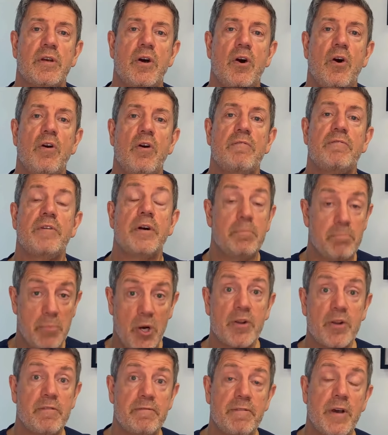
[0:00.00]
of a
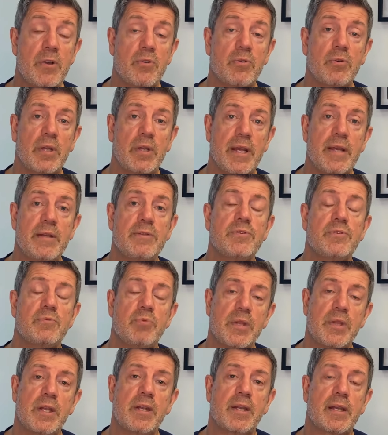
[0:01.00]
monofocal lens,
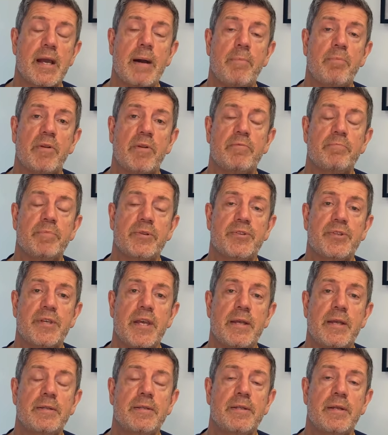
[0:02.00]
within a couple of
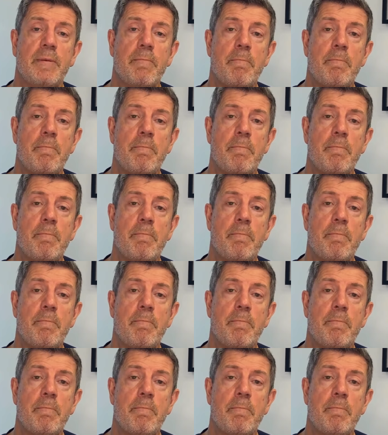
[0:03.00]
percent,